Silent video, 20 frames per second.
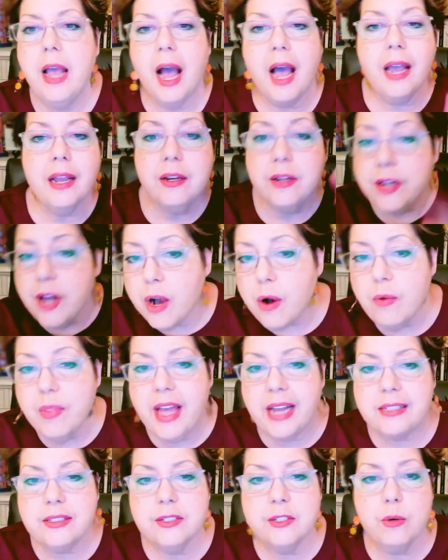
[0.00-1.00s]
I know
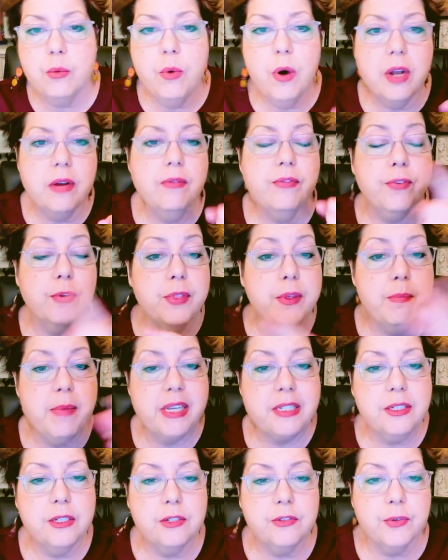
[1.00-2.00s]
that's the one for the
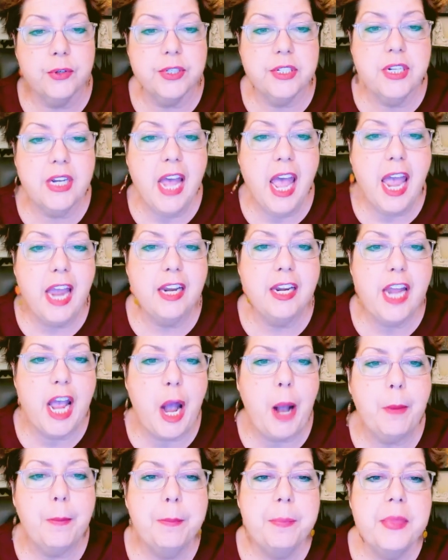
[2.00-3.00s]
message for today.
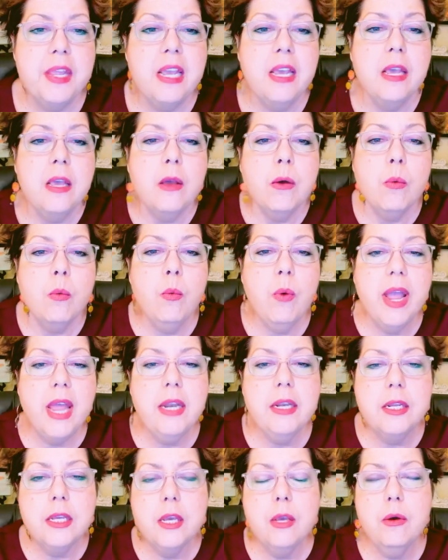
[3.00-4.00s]
Now, when
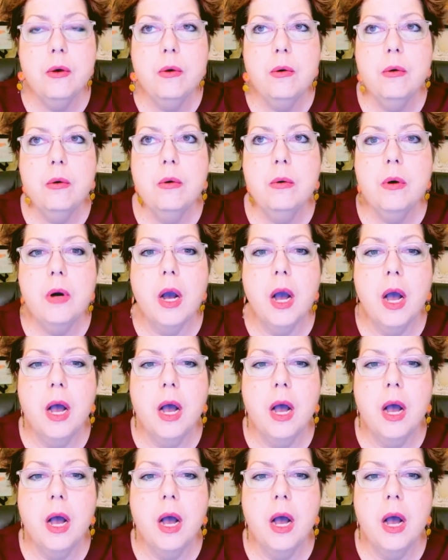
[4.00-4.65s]
you